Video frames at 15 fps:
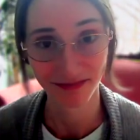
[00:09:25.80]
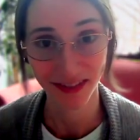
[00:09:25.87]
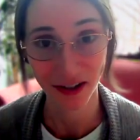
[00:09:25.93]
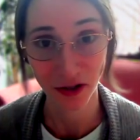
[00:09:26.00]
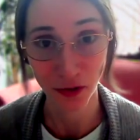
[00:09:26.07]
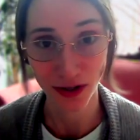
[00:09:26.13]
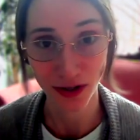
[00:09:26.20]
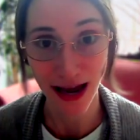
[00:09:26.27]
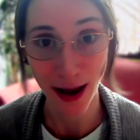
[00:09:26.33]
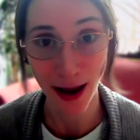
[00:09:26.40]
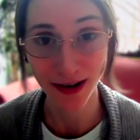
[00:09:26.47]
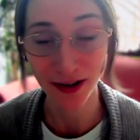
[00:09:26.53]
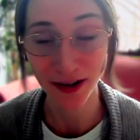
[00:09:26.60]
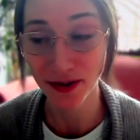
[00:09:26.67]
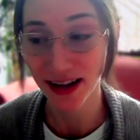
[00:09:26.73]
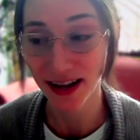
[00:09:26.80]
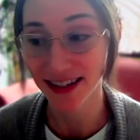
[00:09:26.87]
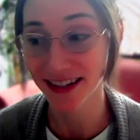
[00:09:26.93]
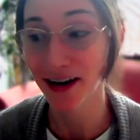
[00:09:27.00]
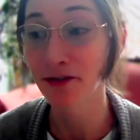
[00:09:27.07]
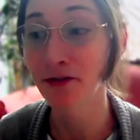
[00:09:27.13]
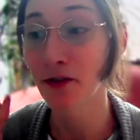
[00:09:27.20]
you can tap into that
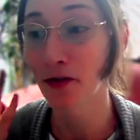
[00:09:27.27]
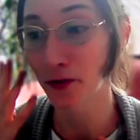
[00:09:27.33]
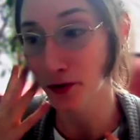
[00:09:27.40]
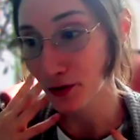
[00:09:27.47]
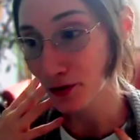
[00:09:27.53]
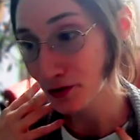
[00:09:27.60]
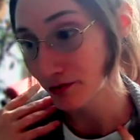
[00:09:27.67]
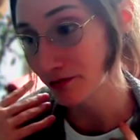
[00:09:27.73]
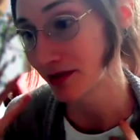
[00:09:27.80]
stuff through